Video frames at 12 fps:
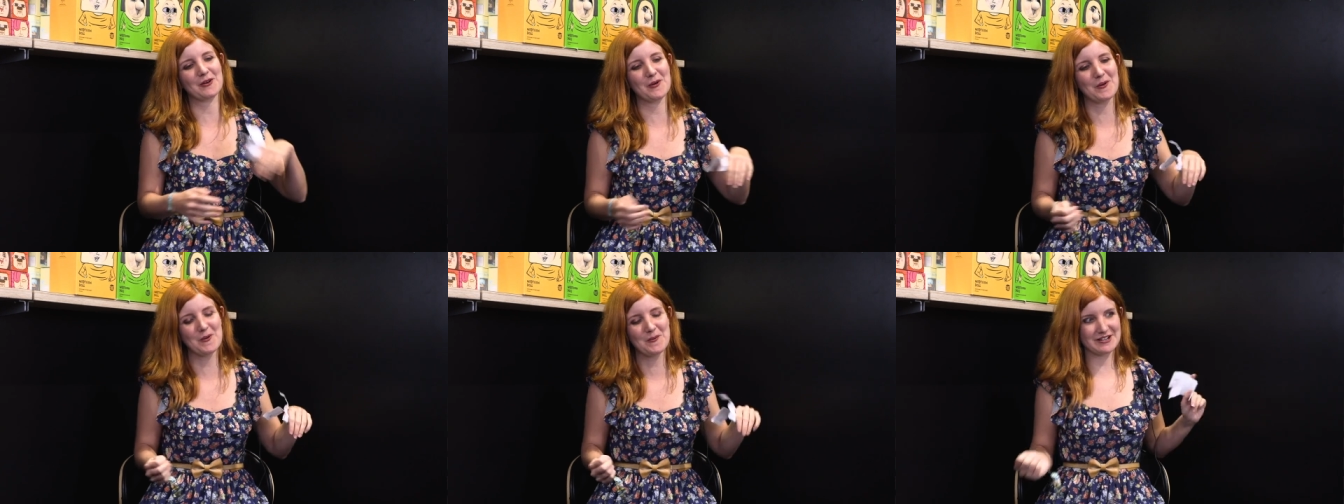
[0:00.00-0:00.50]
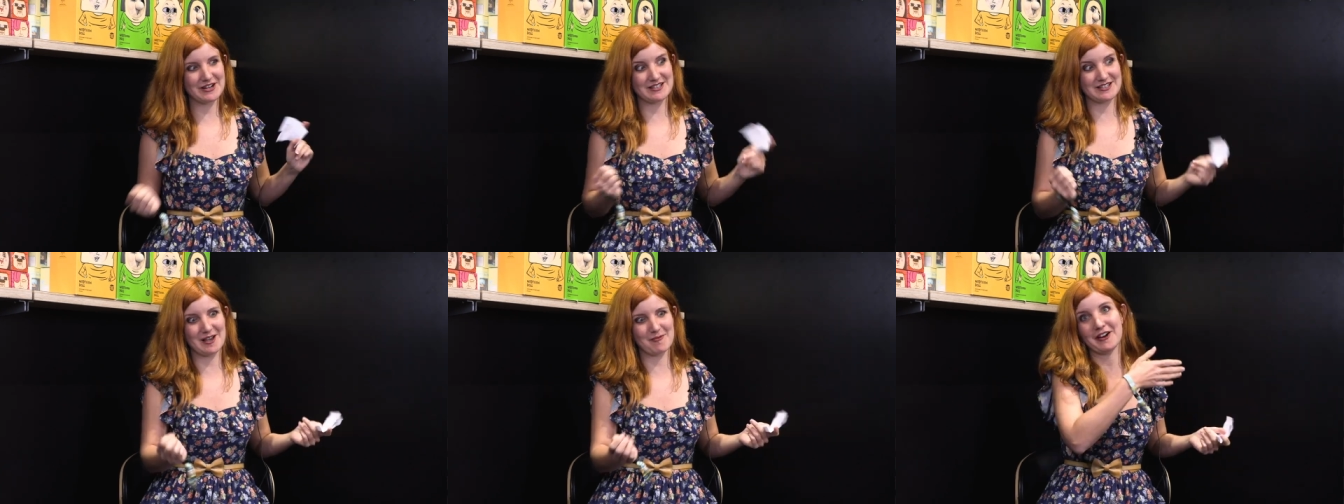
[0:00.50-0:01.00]
who
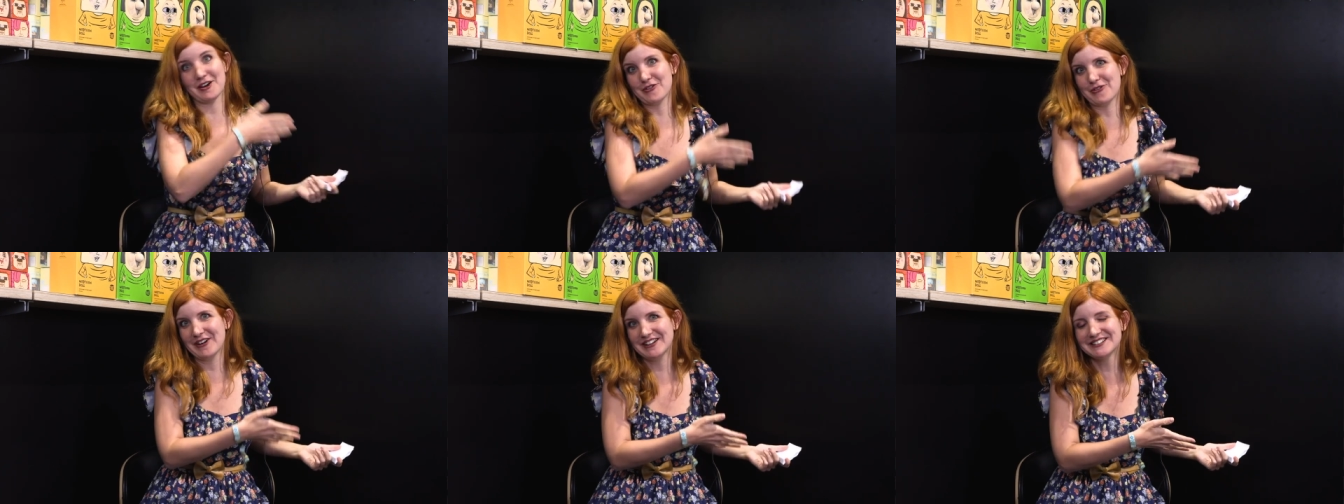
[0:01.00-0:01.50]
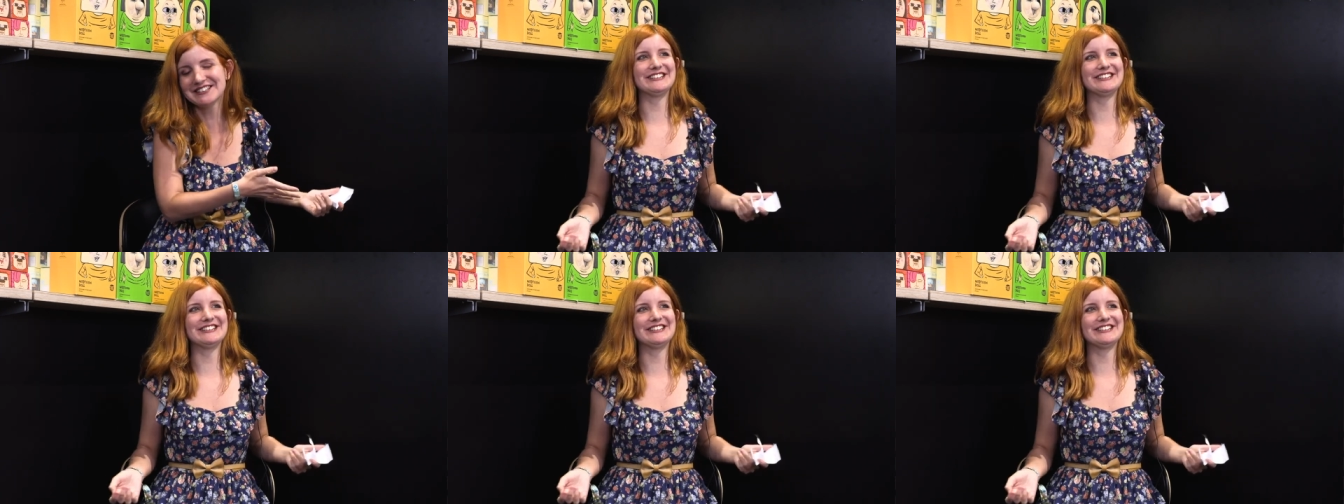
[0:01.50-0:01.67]
dresses up her friends.